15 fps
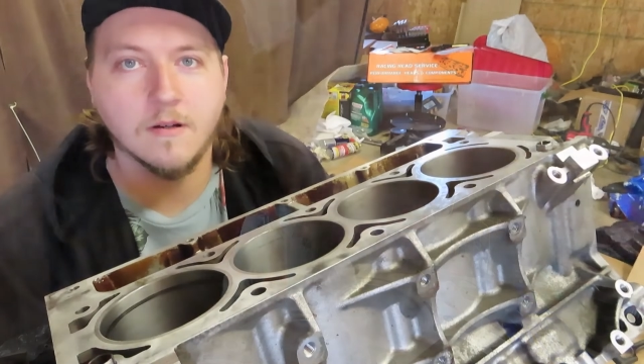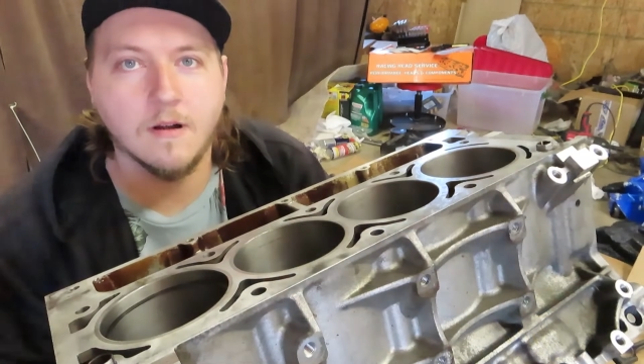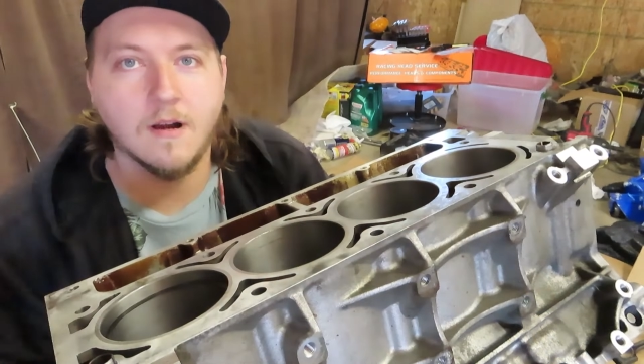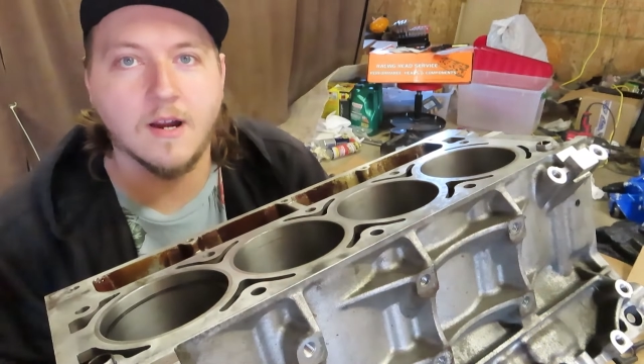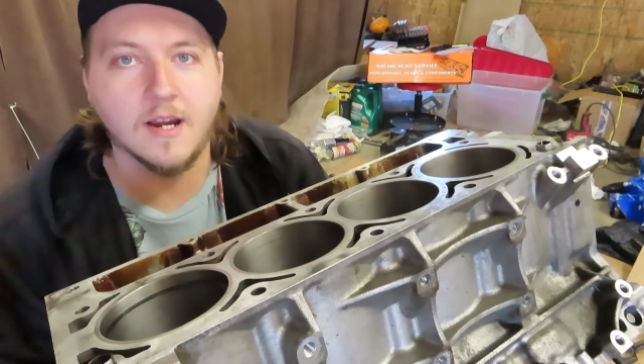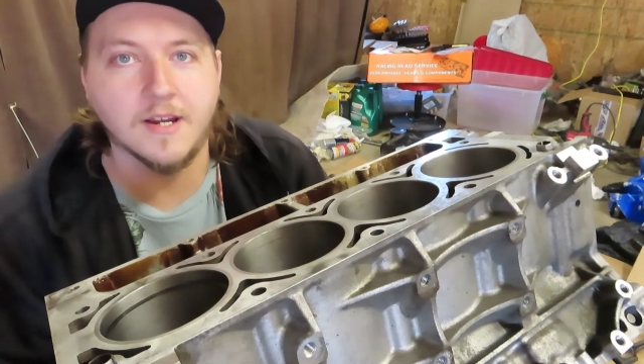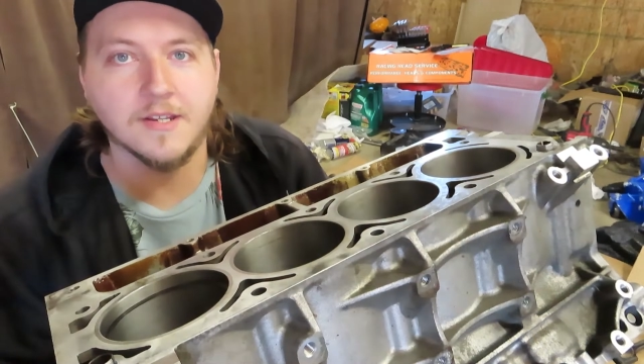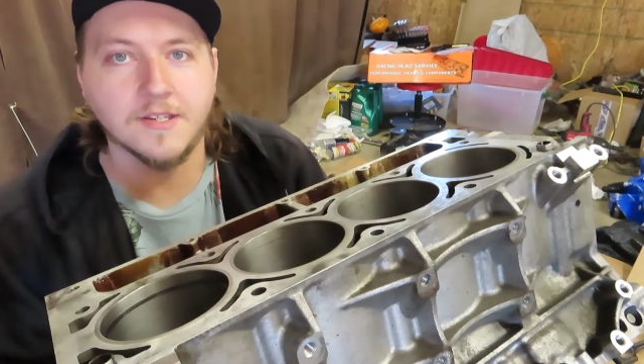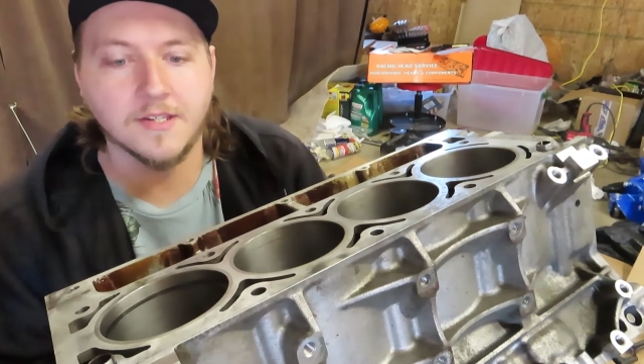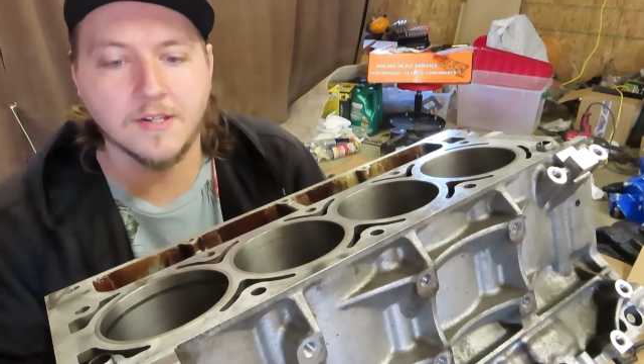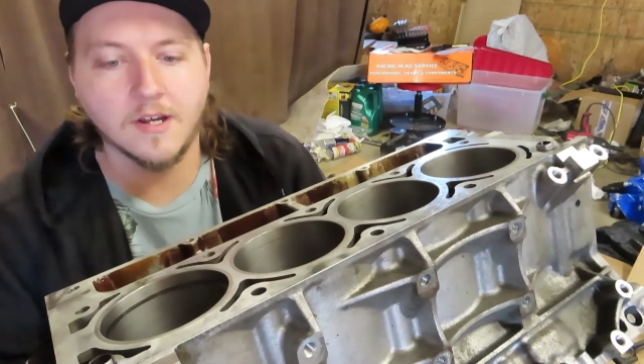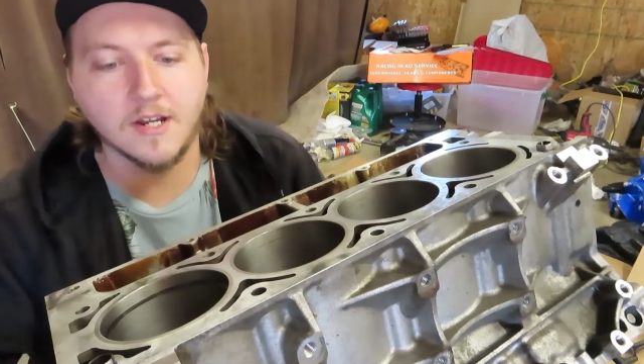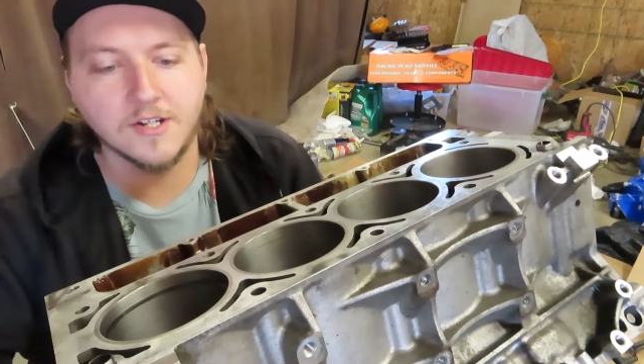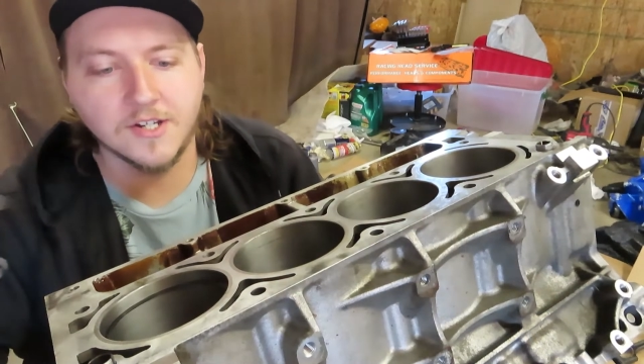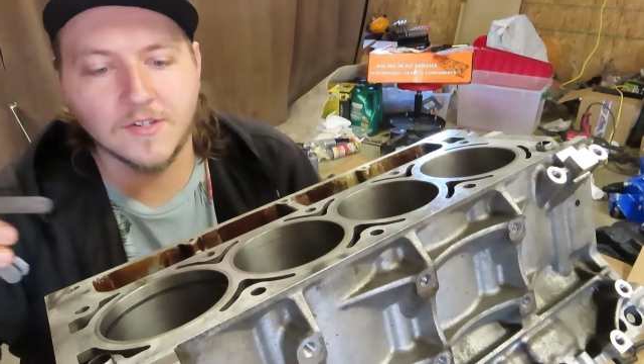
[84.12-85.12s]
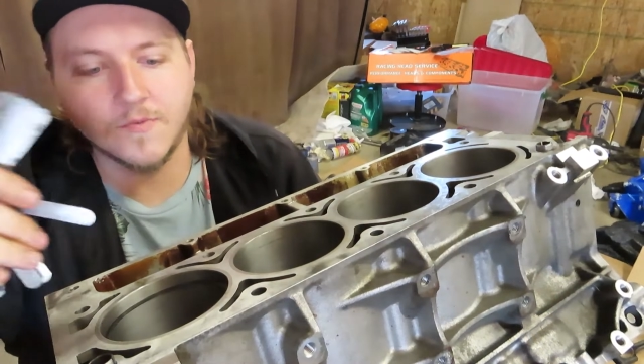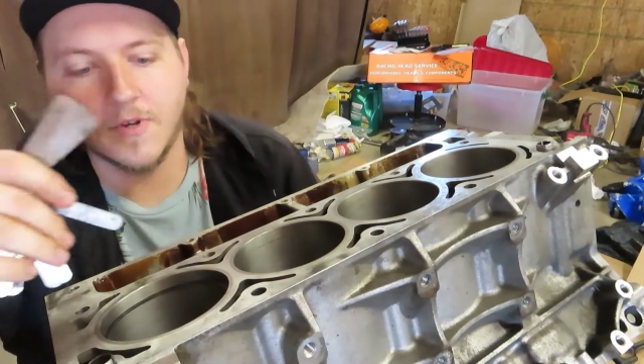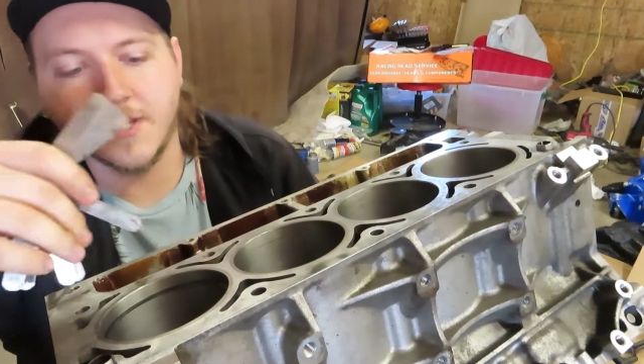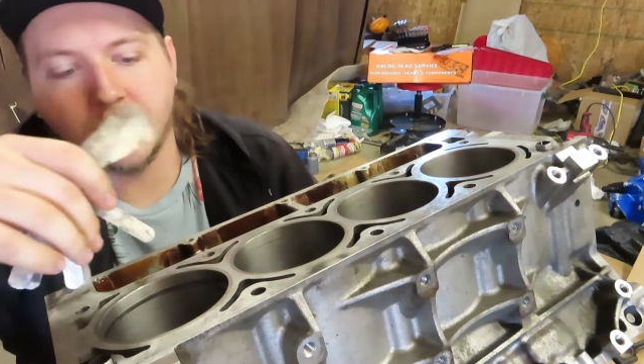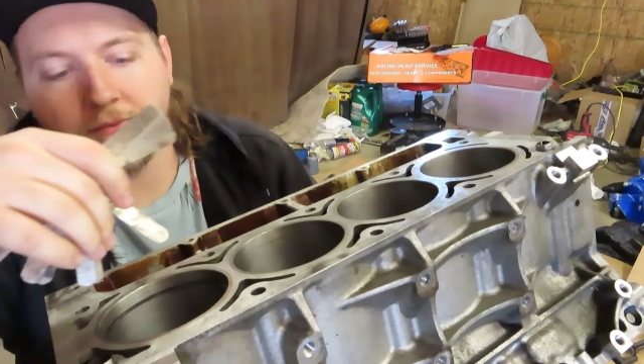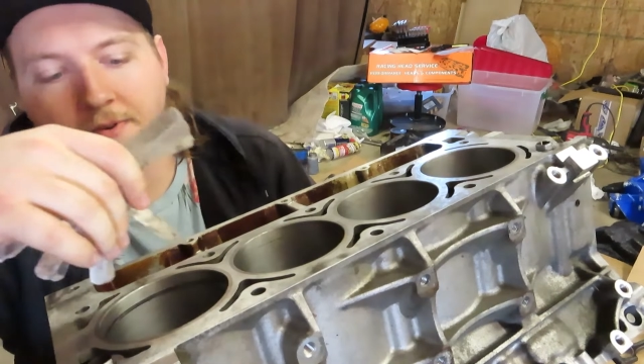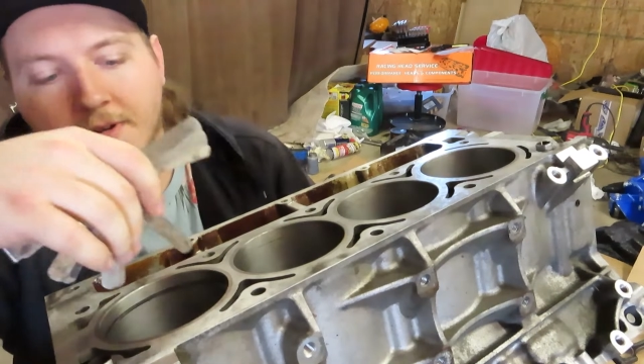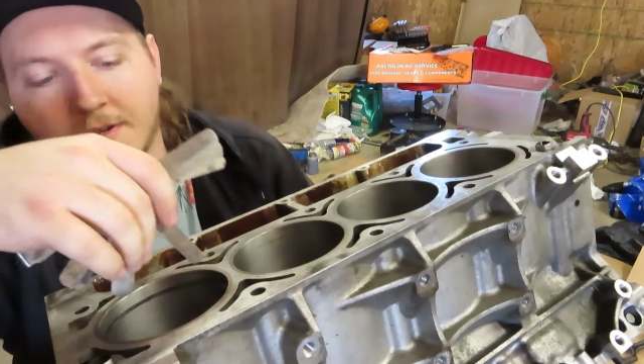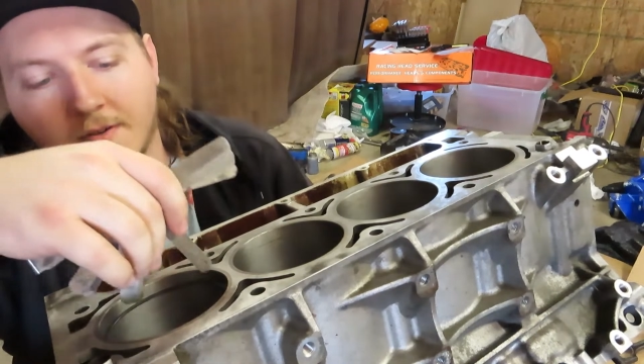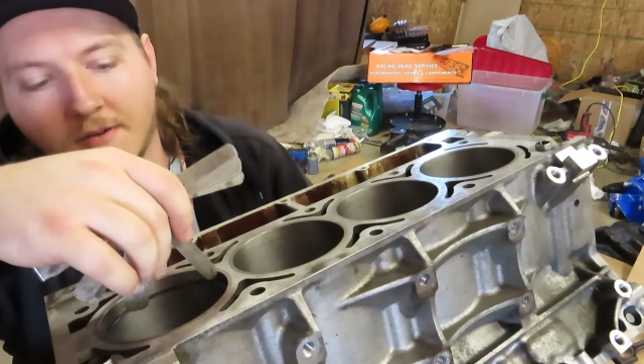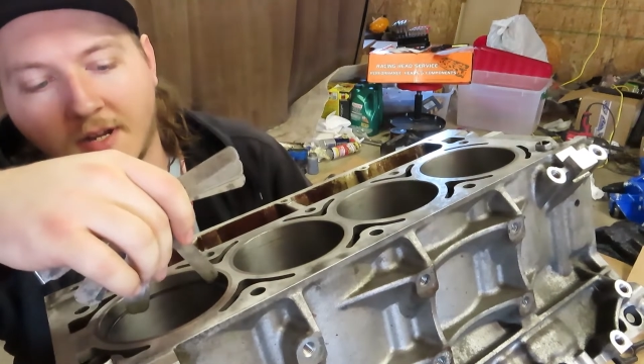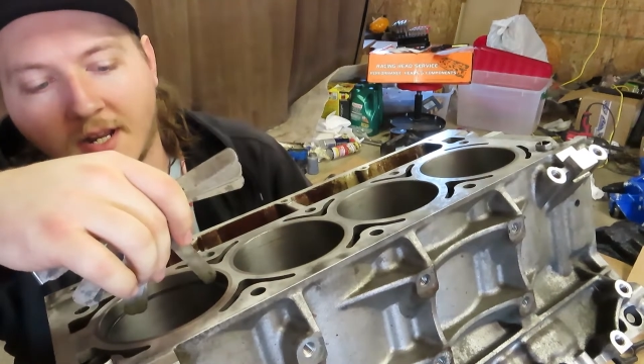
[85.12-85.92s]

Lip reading: Alright, so I just went through